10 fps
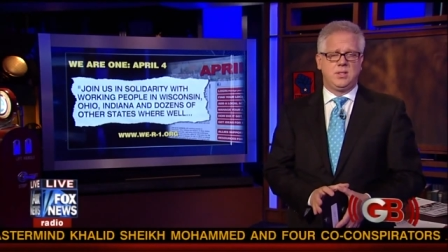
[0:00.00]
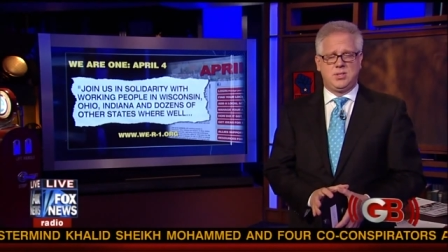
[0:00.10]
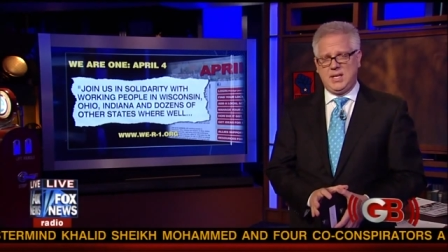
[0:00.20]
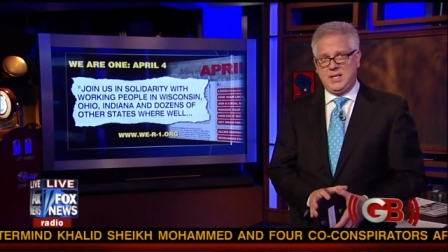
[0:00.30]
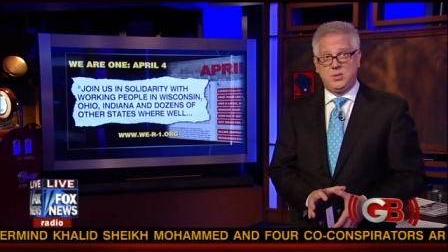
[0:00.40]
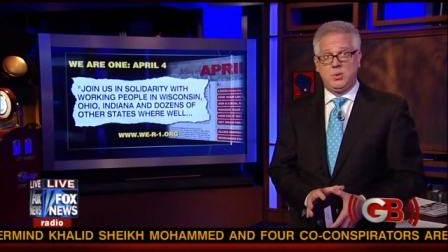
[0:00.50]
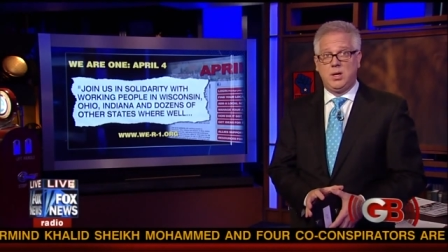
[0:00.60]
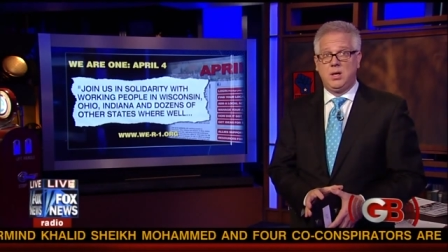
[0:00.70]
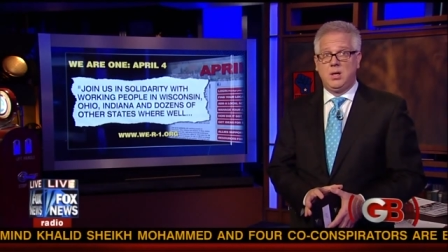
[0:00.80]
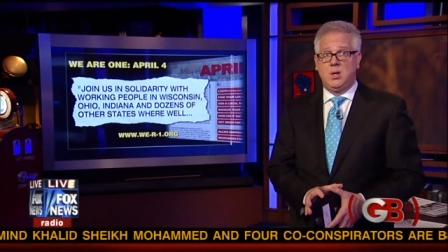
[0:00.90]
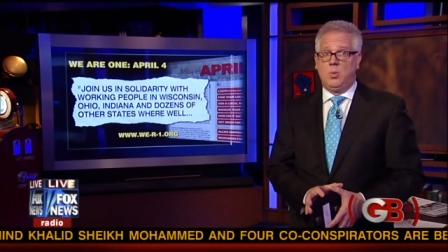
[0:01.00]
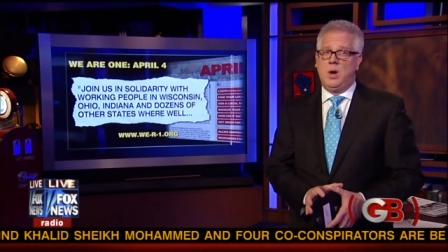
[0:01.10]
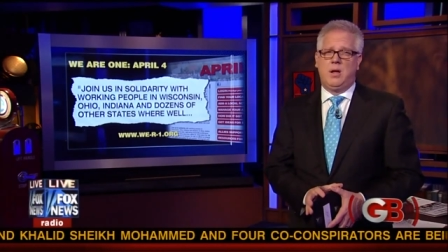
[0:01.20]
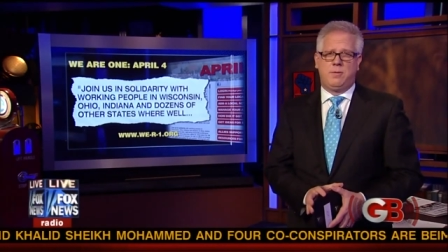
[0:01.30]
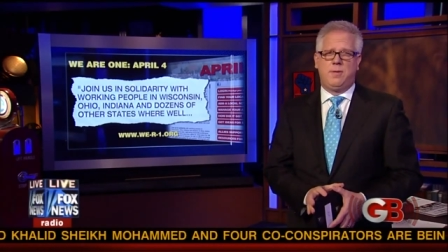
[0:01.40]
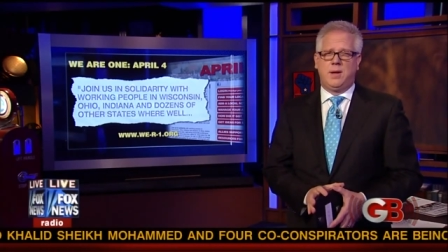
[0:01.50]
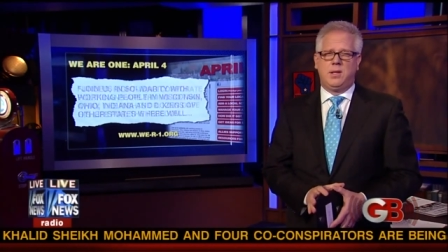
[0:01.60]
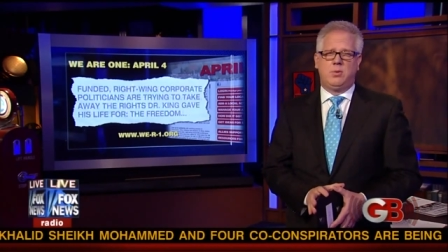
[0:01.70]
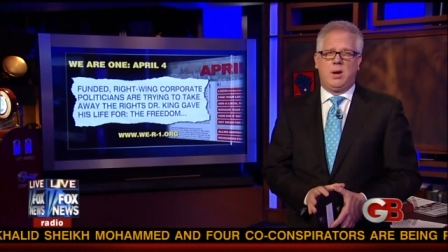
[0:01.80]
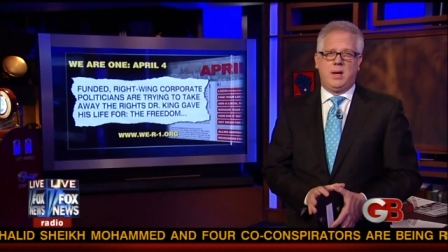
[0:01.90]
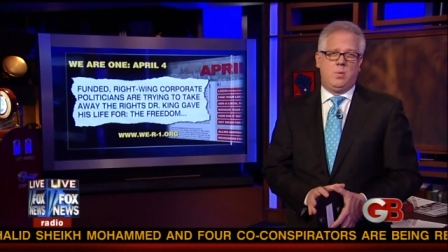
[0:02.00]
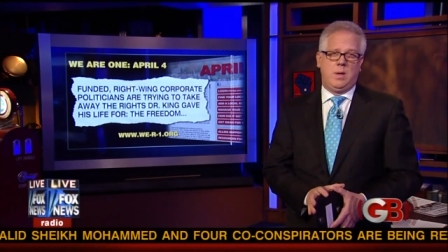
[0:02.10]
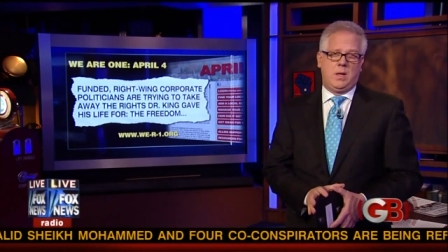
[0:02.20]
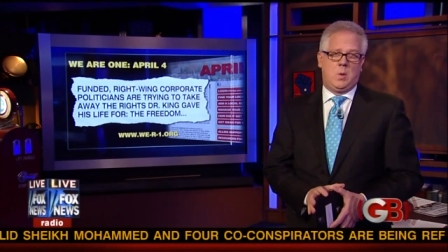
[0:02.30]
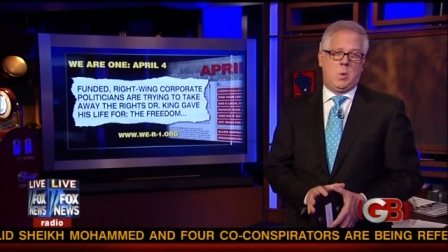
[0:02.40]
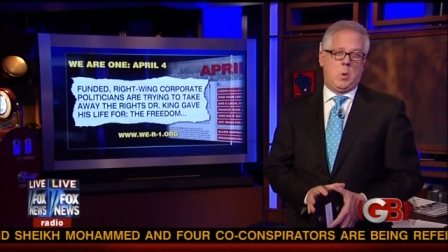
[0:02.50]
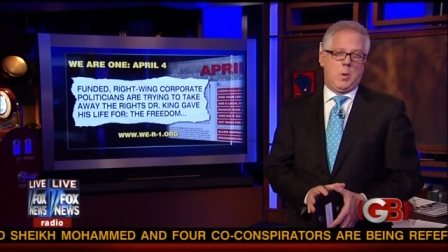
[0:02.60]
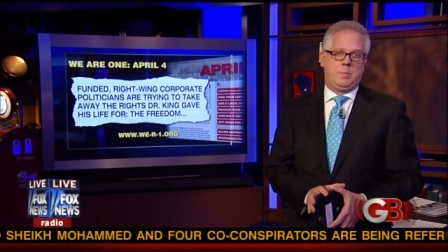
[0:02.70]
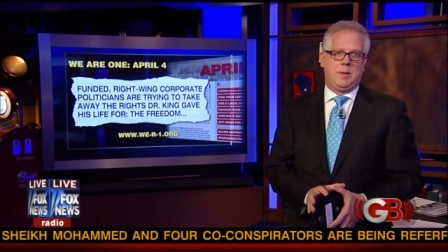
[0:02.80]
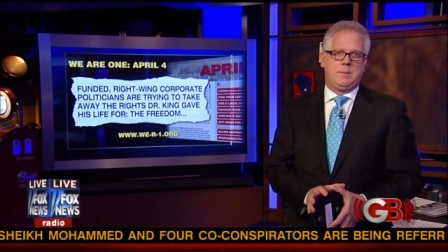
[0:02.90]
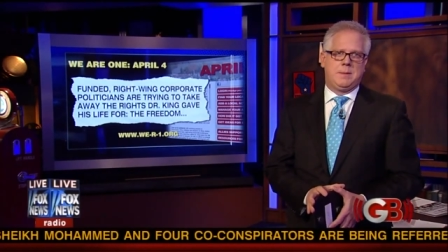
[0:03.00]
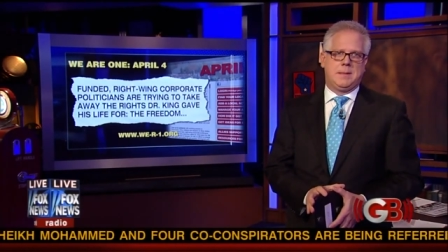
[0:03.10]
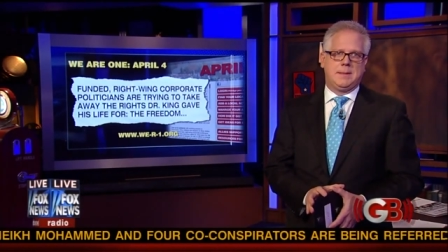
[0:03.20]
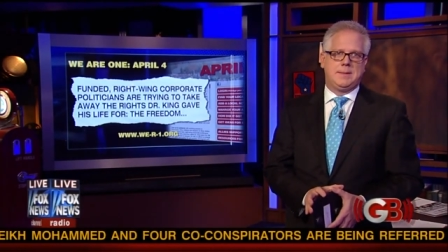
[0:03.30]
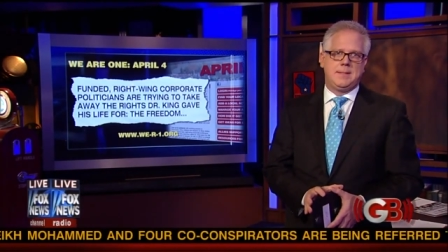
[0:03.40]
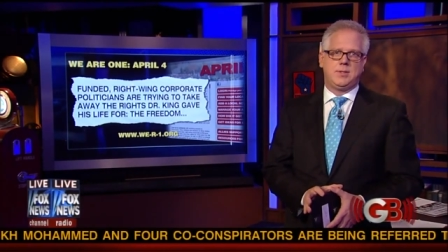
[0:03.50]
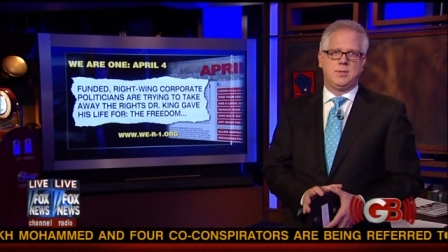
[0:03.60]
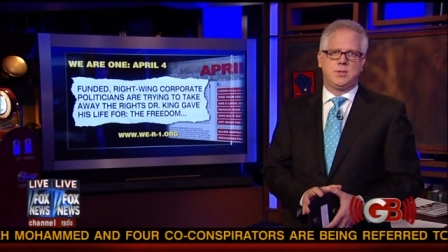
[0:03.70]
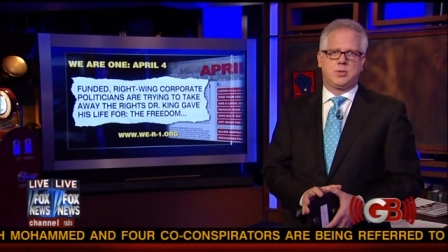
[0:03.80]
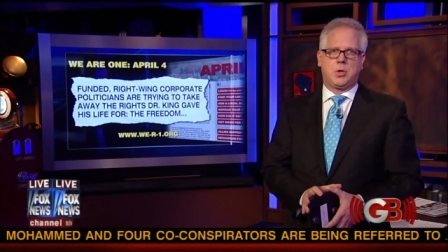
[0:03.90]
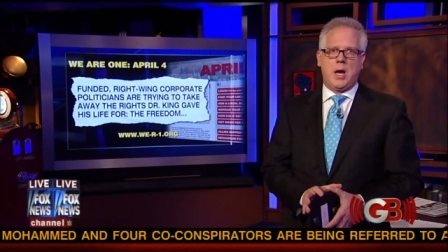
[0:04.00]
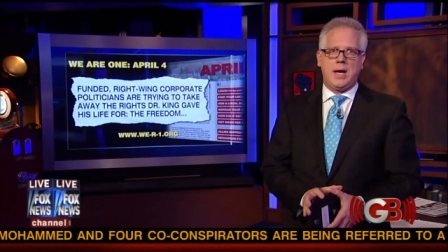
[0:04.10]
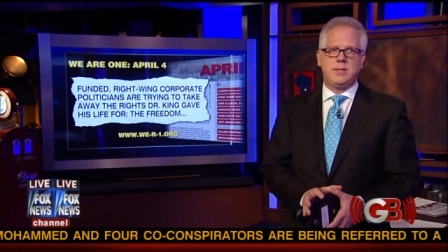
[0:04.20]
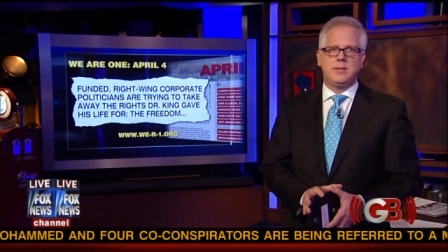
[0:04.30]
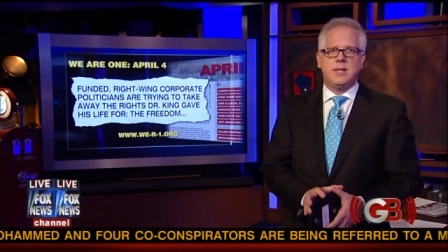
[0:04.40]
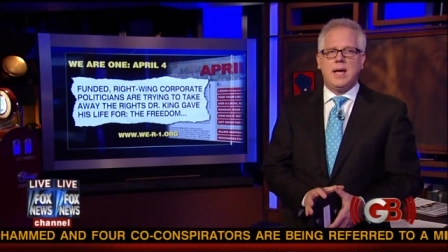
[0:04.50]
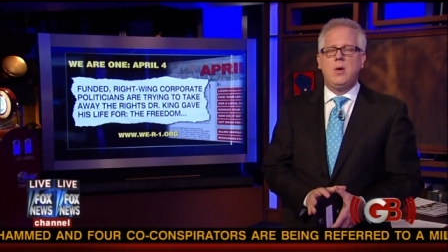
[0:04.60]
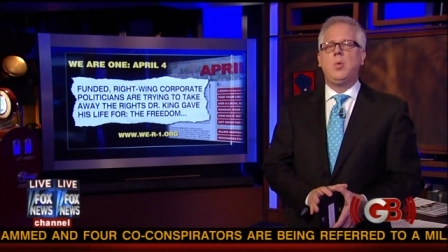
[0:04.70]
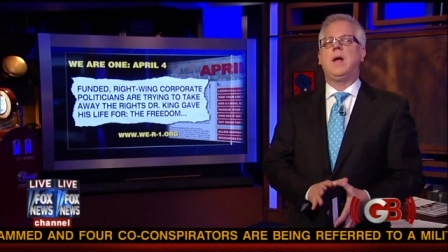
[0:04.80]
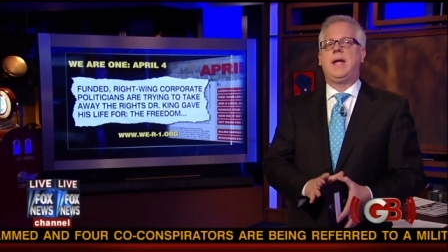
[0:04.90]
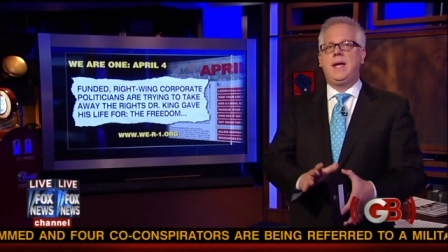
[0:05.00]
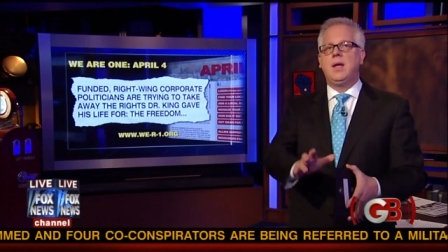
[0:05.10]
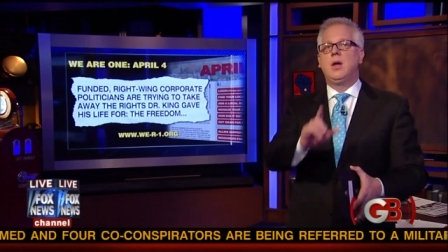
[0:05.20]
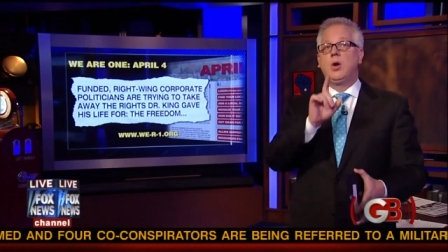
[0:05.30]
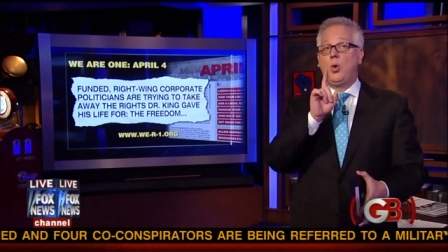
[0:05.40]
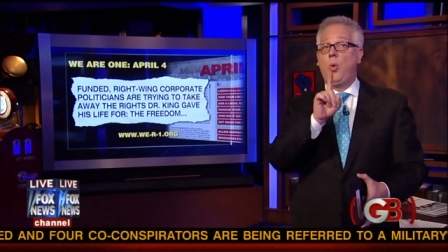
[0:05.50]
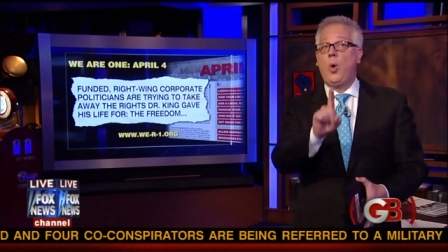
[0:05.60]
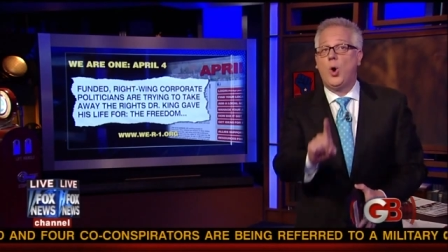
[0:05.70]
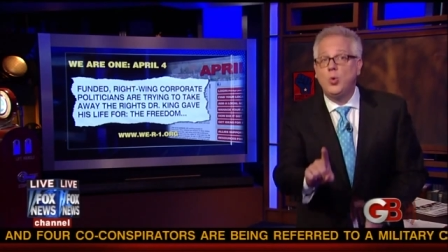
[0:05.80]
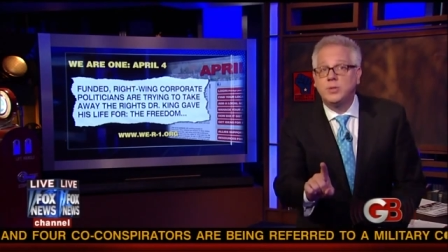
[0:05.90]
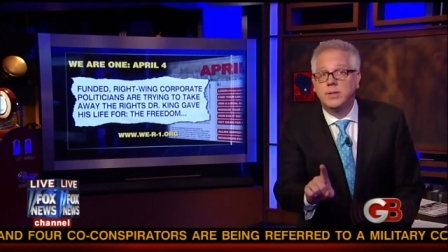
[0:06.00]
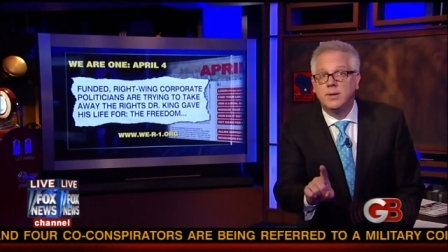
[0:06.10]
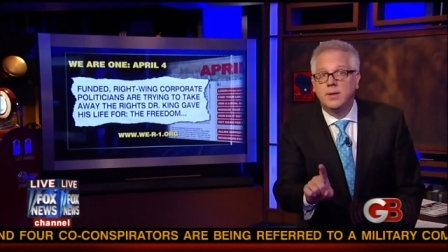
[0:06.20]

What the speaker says: states where well-funded right-wing corporate politicians are trying to take away, quote,